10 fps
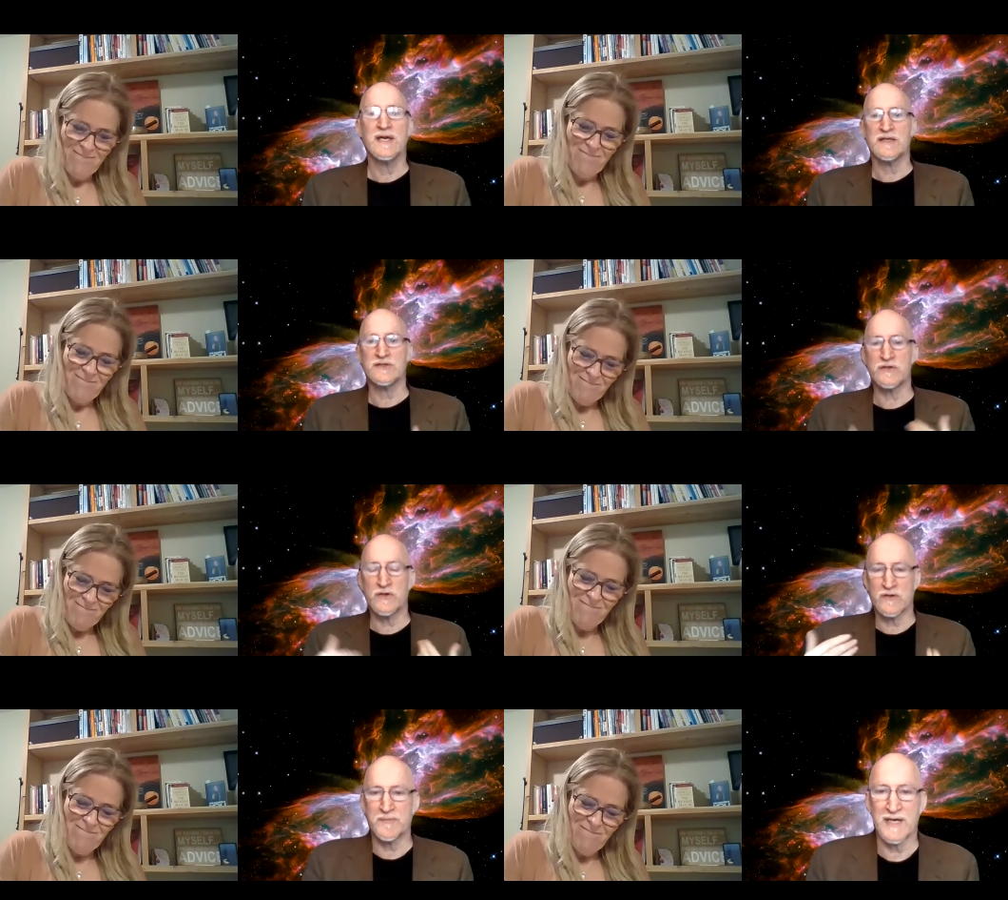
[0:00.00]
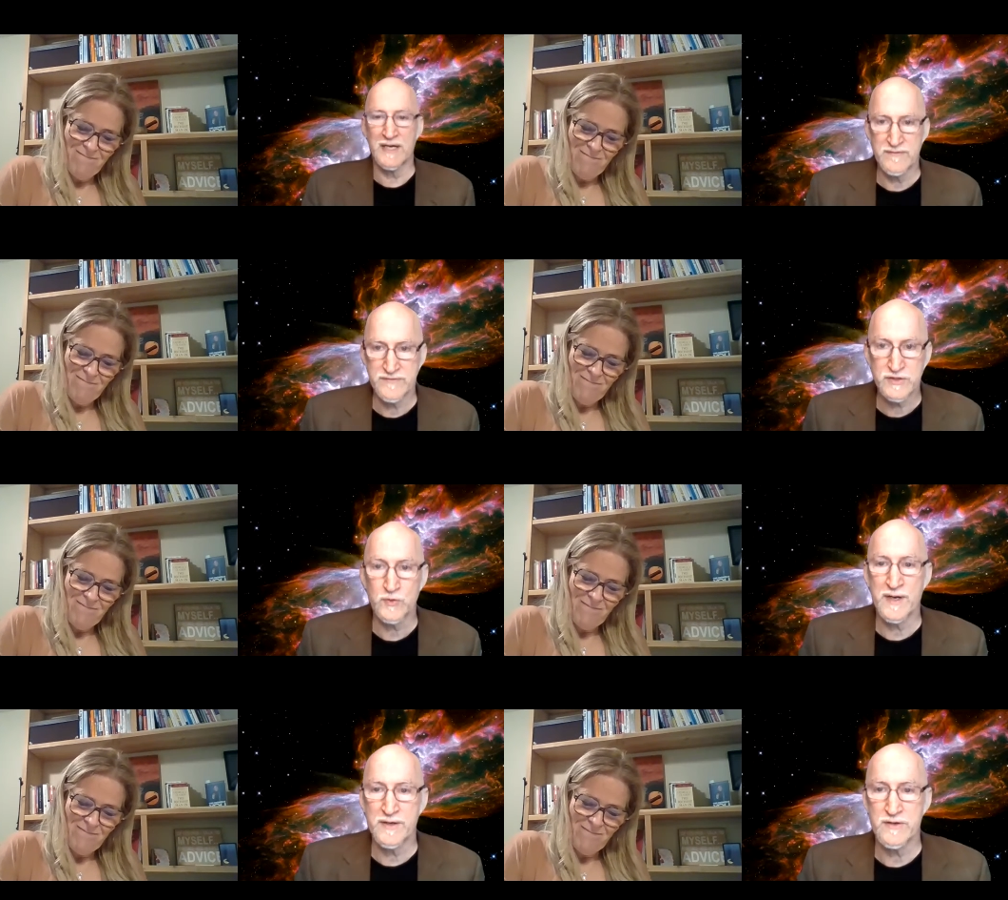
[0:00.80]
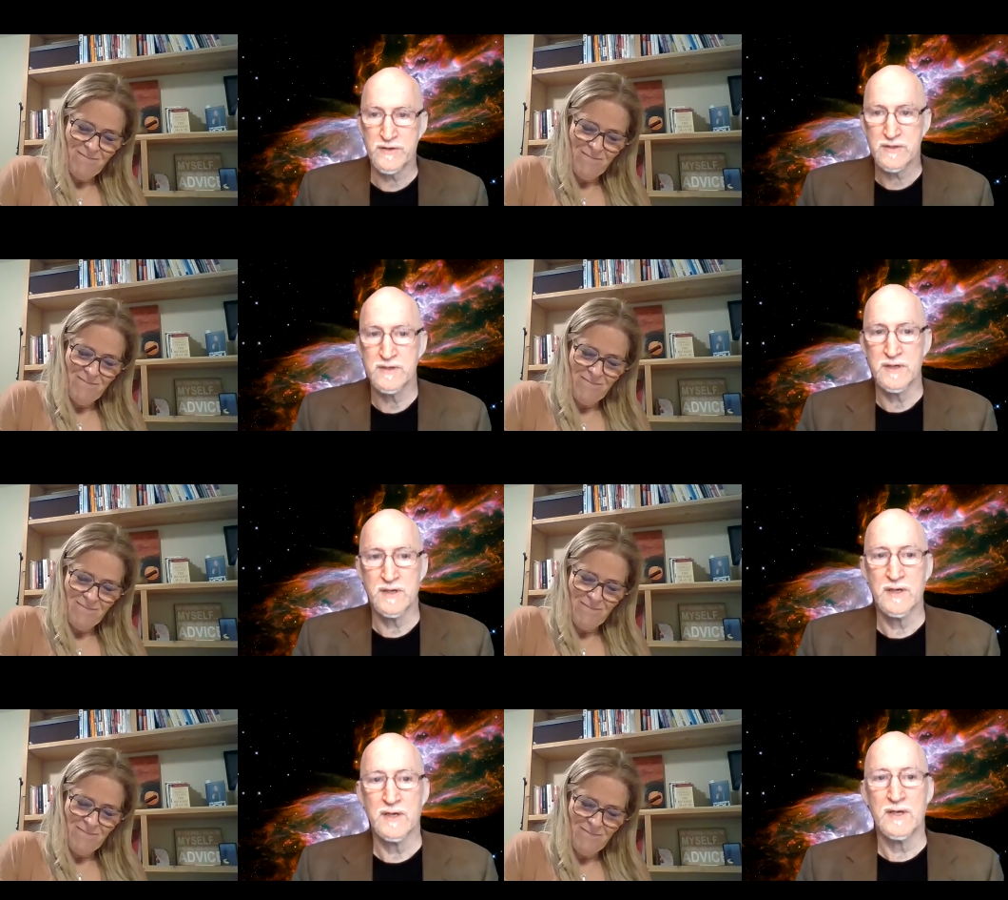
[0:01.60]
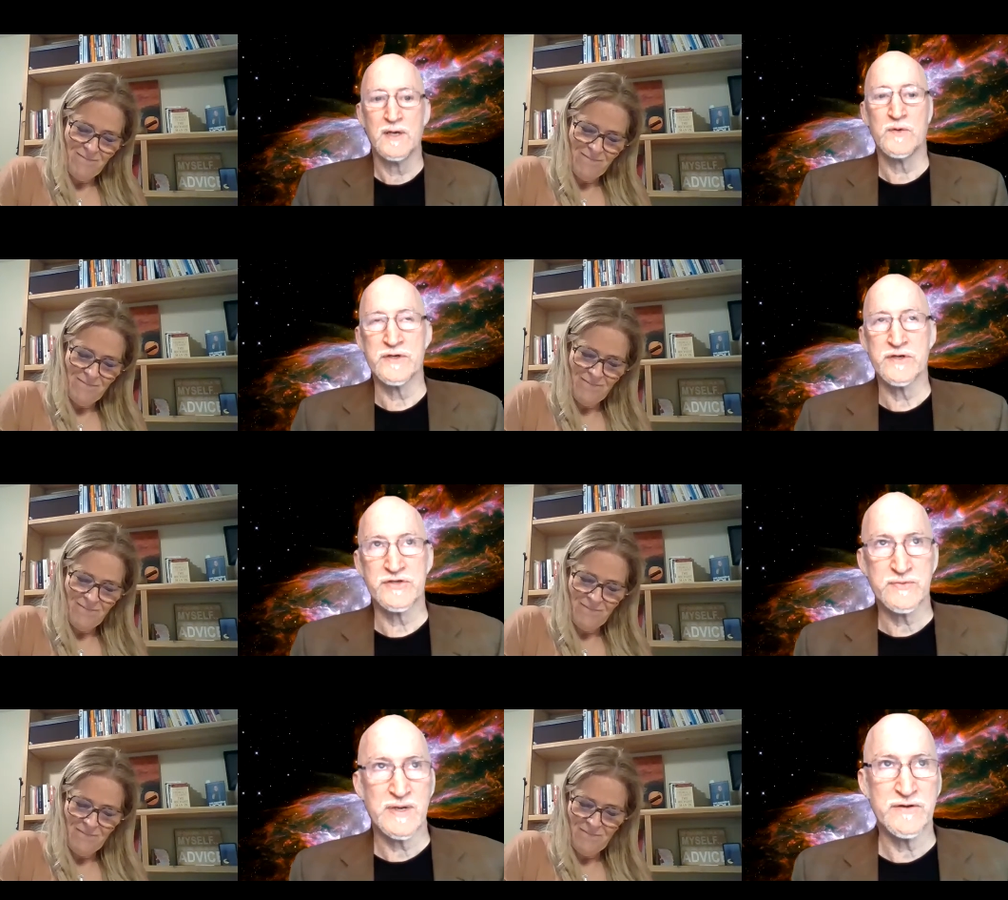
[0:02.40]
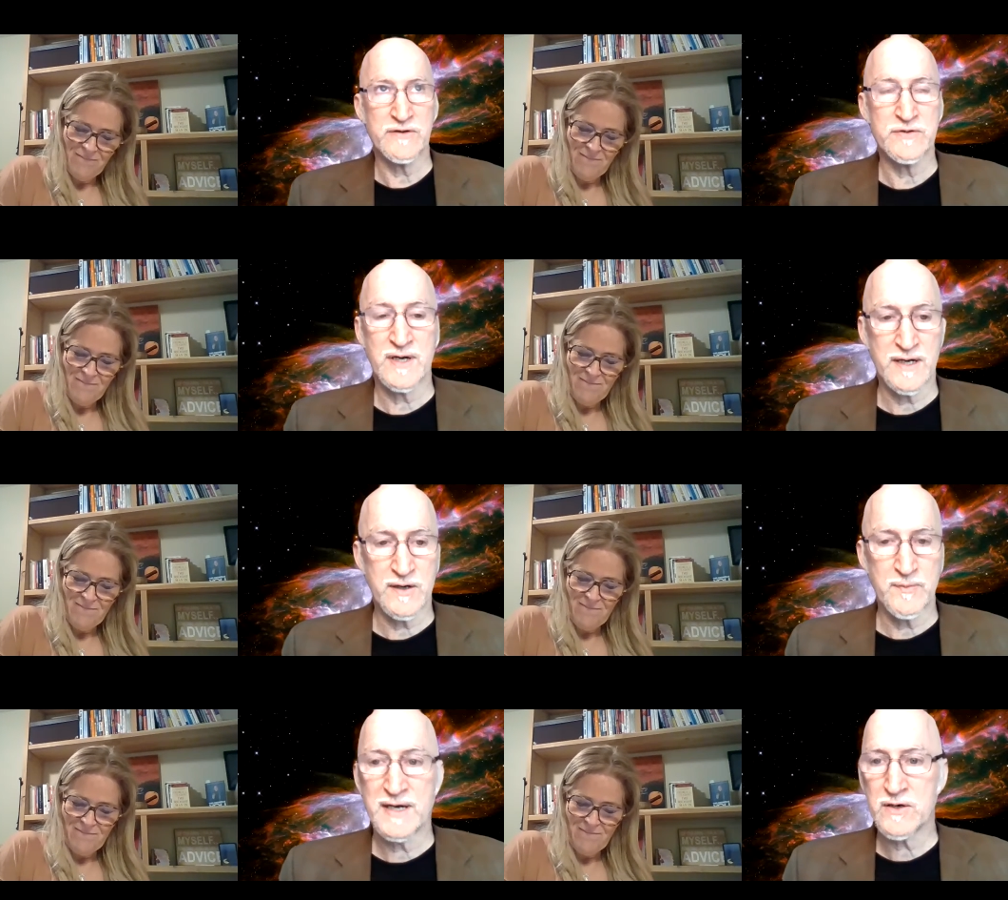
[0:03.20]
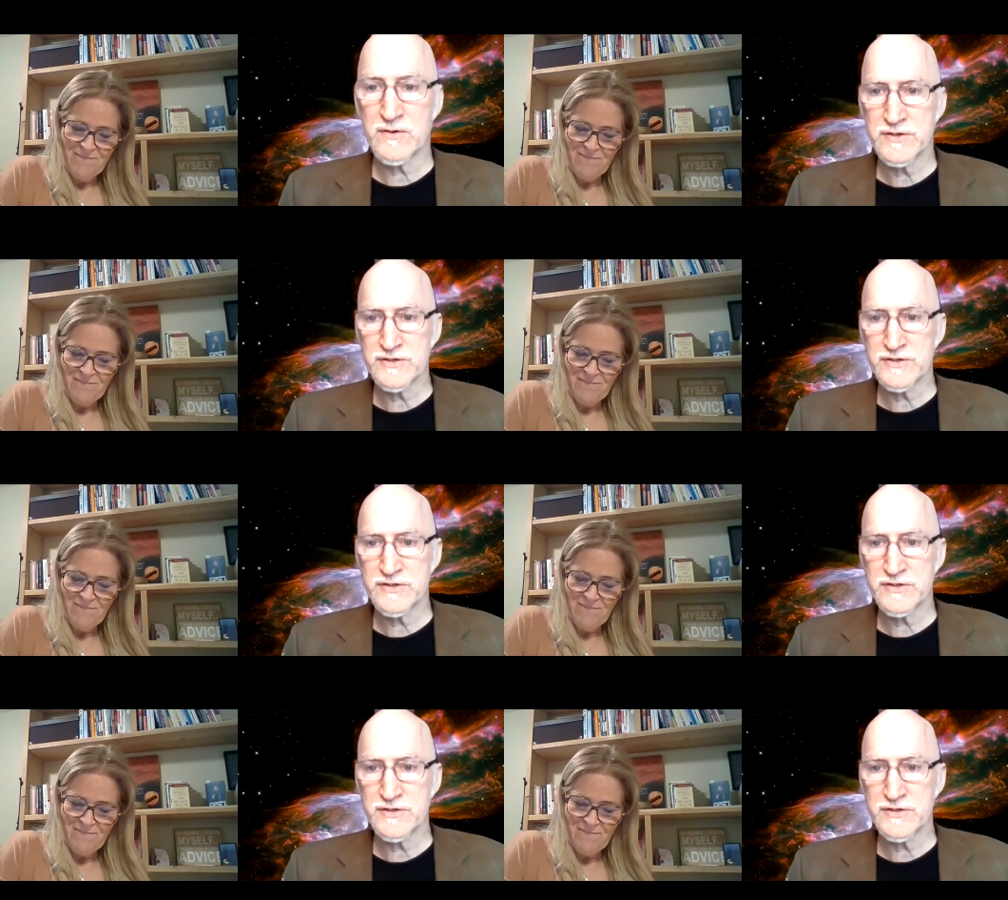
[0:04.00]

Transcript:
Speaker 1: And so you go to the path of surrender where you're surrendering to a higher power,